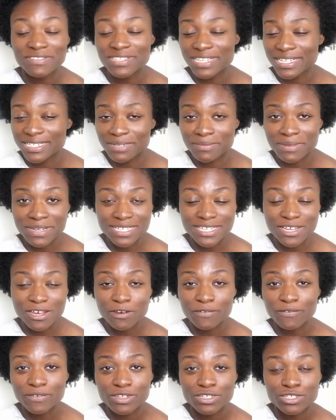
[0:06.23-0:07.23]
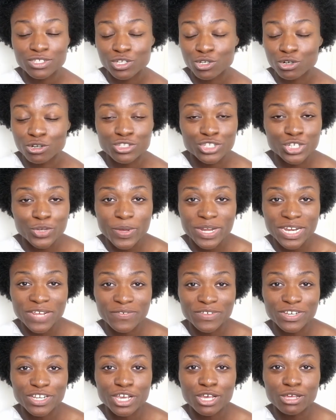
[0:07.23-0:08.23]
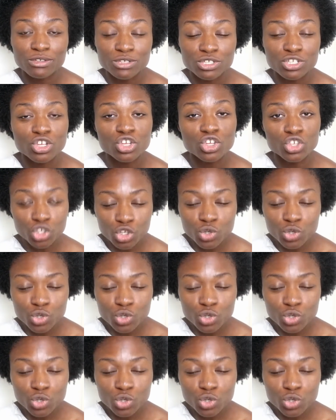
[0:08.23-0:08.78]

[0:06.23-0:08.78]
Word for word: I've said to myself to not do any videos,